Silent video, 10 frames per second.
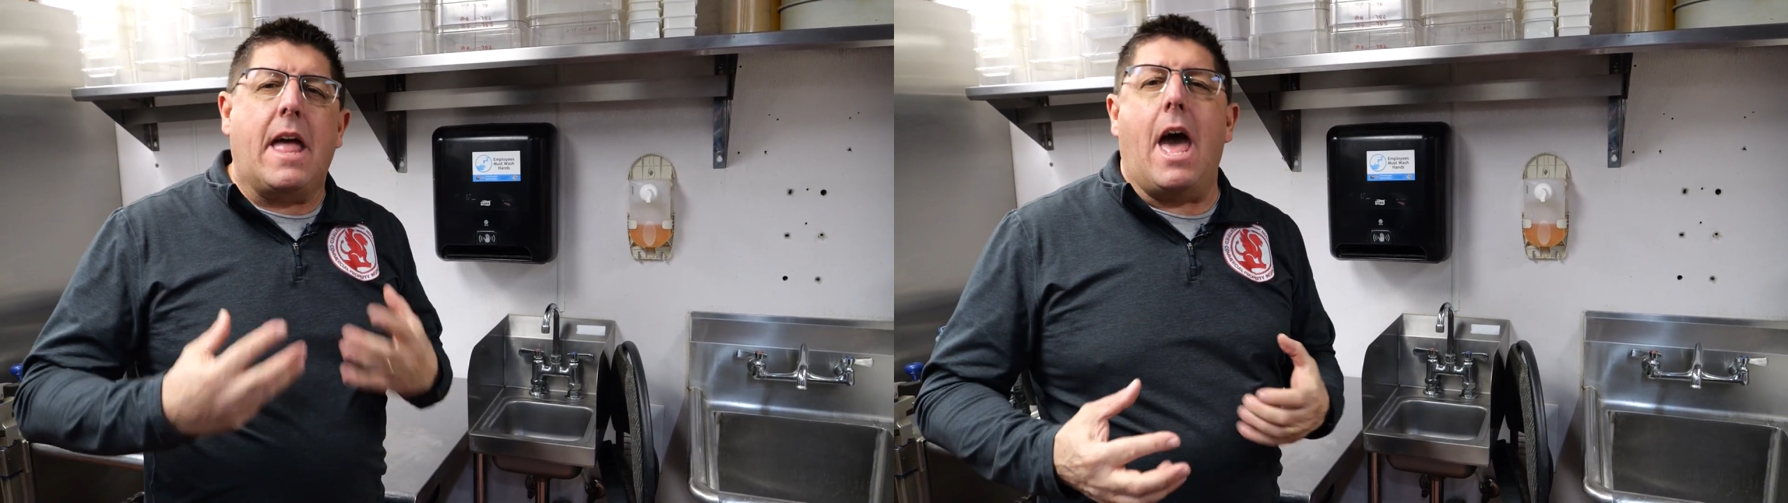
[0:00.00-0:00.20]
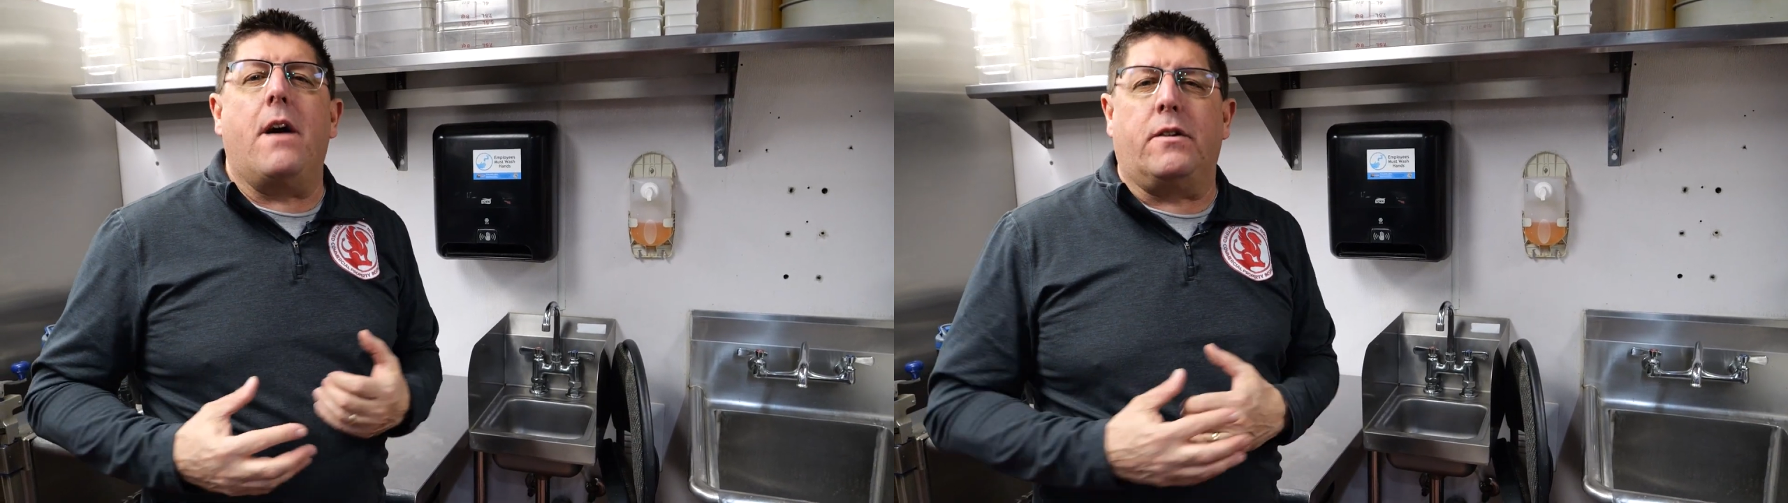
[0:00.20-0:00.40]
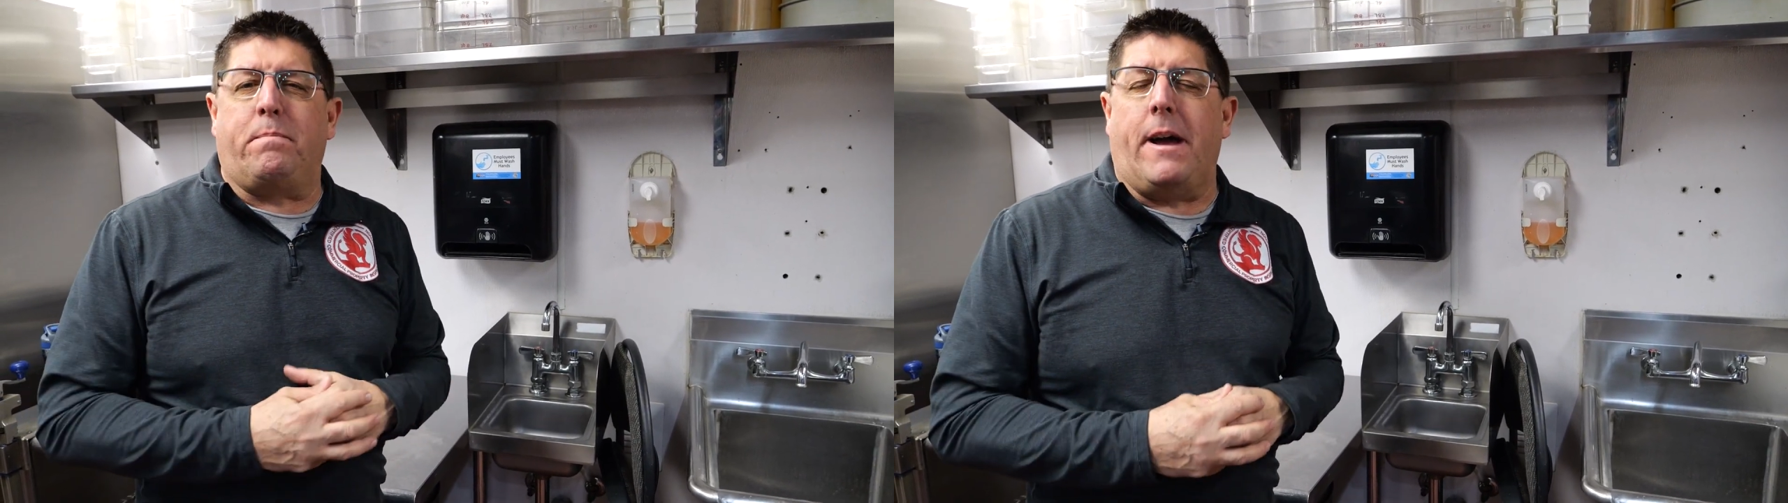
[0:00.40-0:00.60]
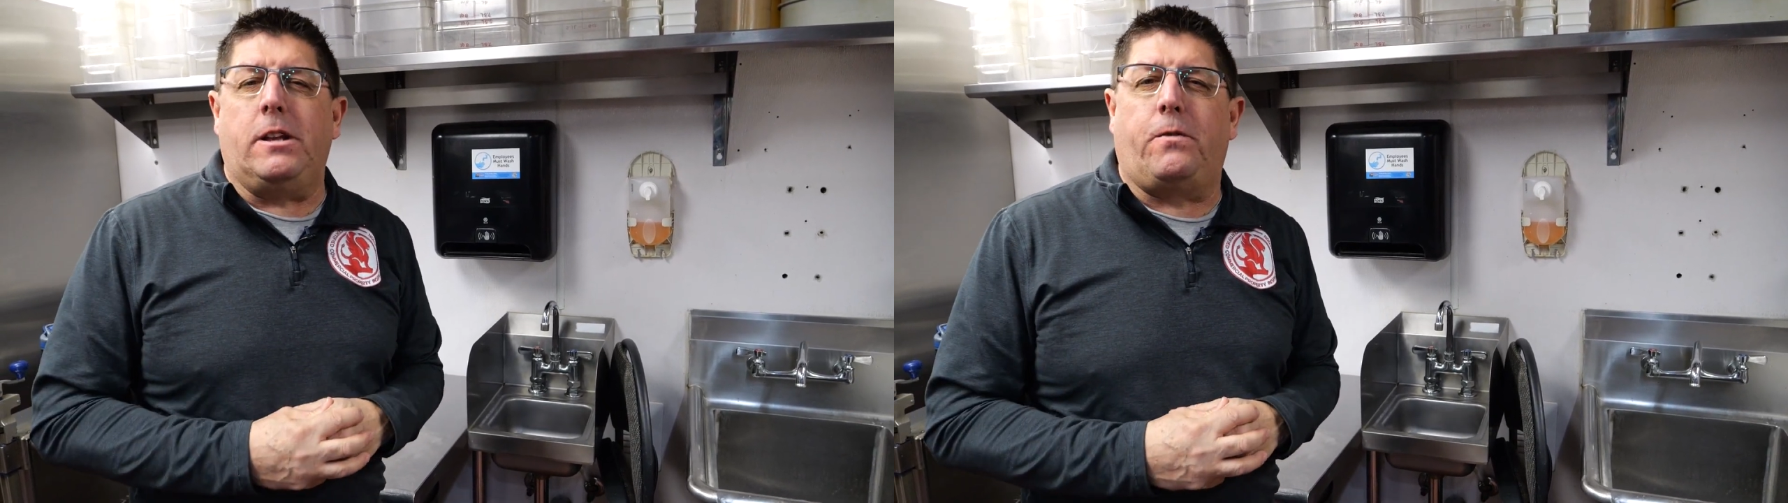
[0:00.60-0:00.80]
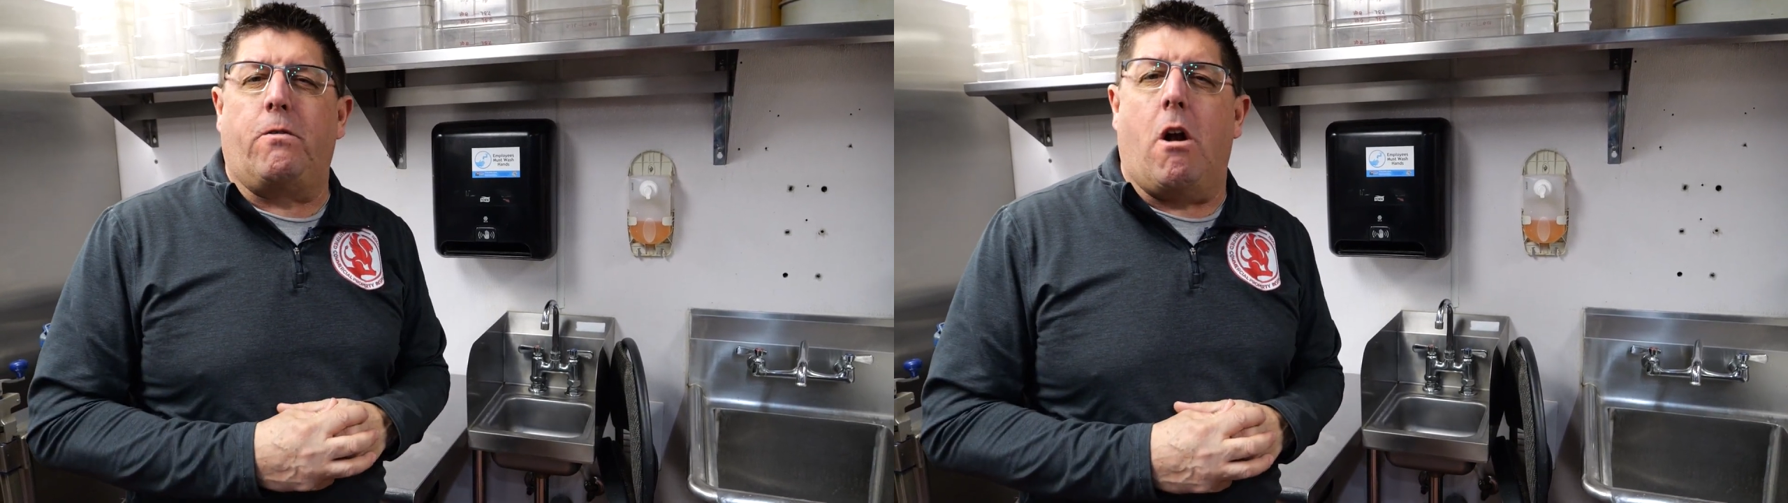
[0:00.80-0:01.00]
to have a
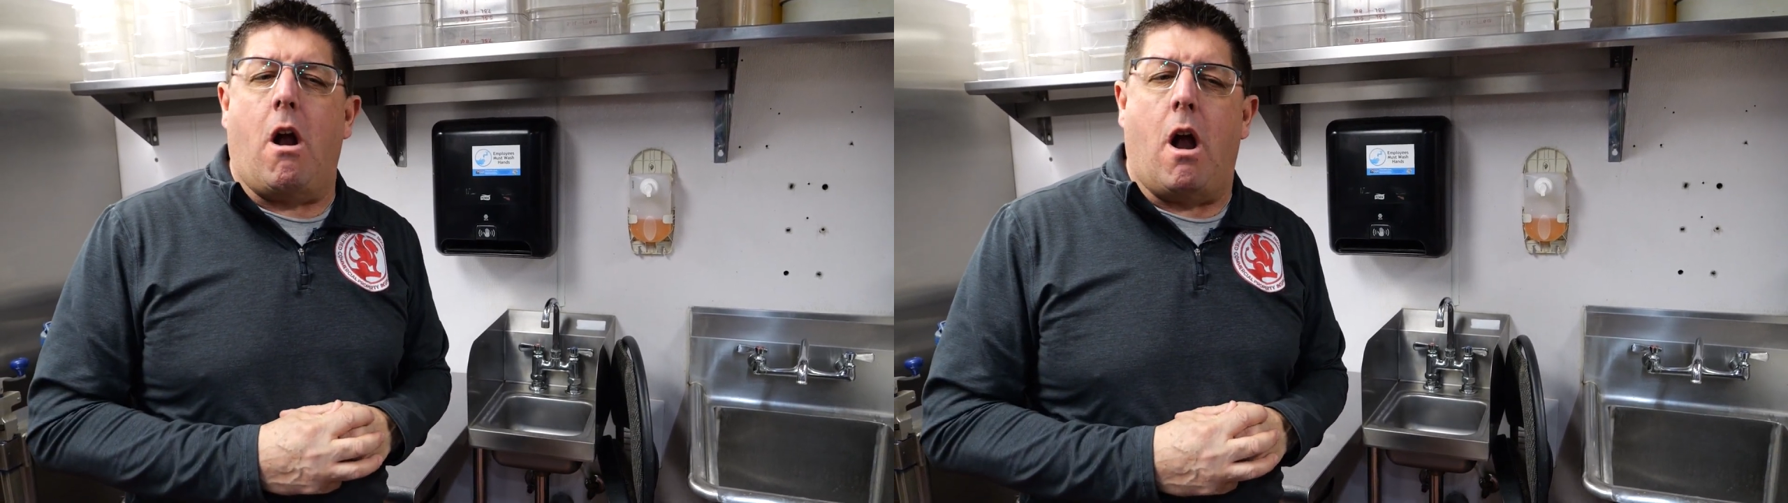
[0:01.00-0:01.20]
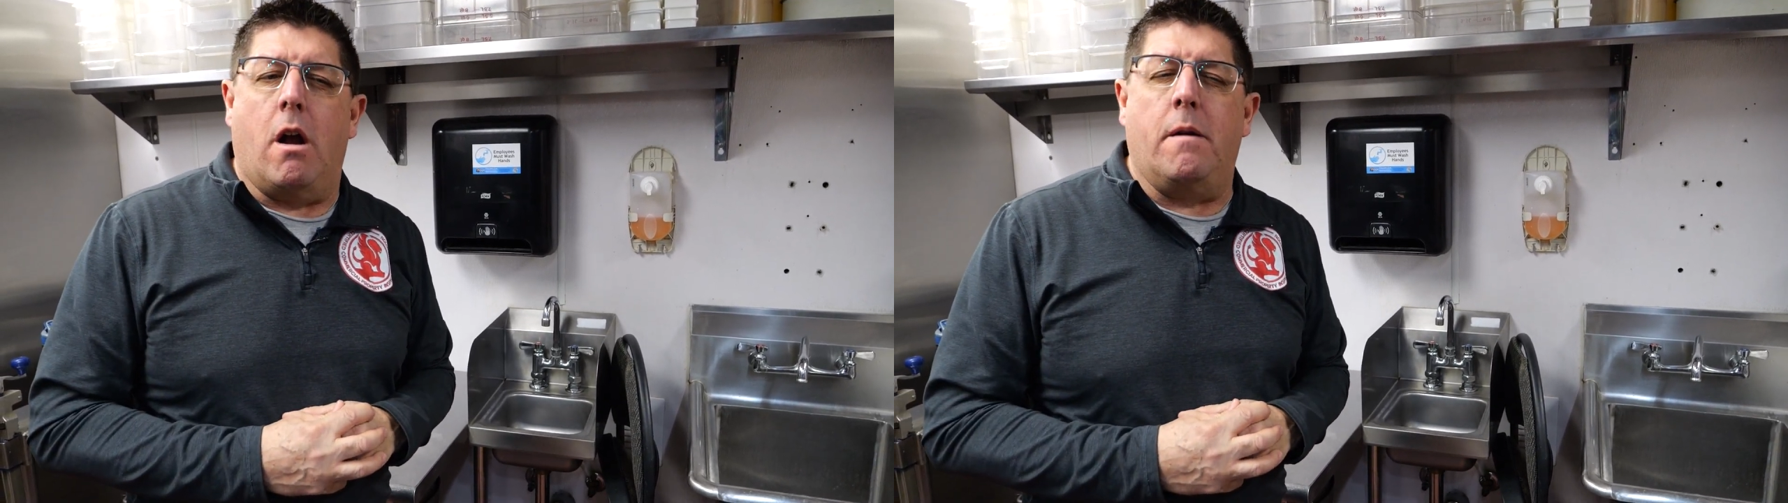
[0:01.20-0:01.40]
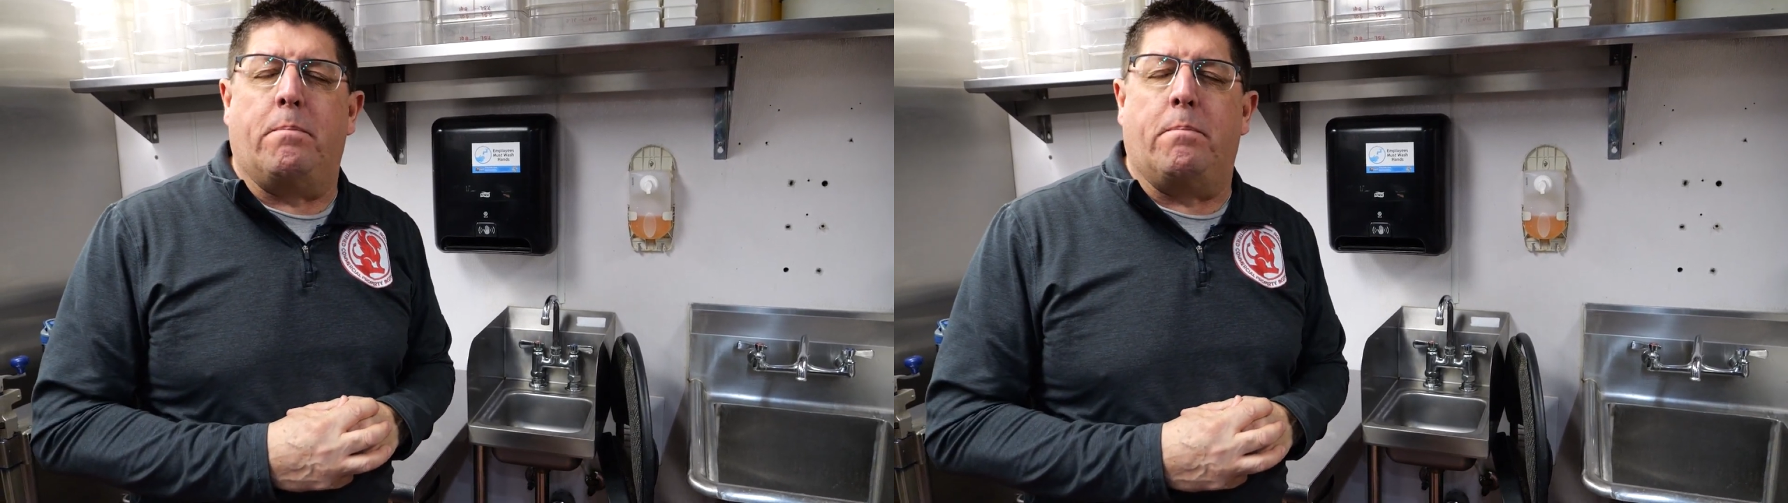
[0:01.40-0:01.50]
place for our